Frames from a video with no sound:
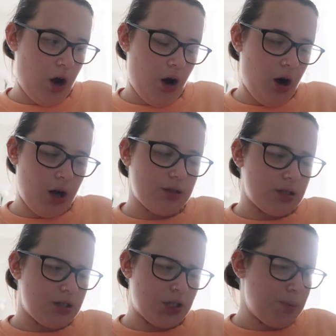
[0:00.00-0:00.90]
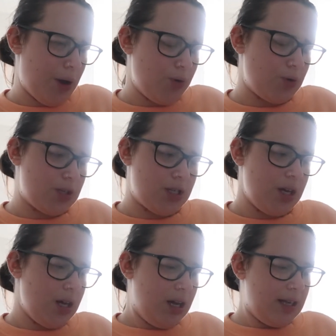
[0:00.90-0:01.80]
hot smoked
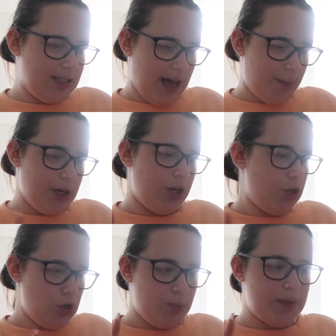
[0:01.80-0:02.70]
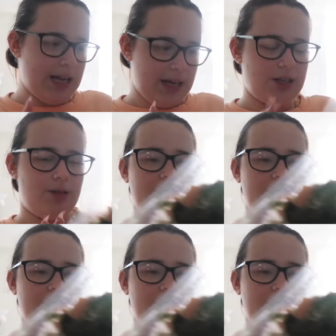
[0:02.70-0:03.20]
salmon new potato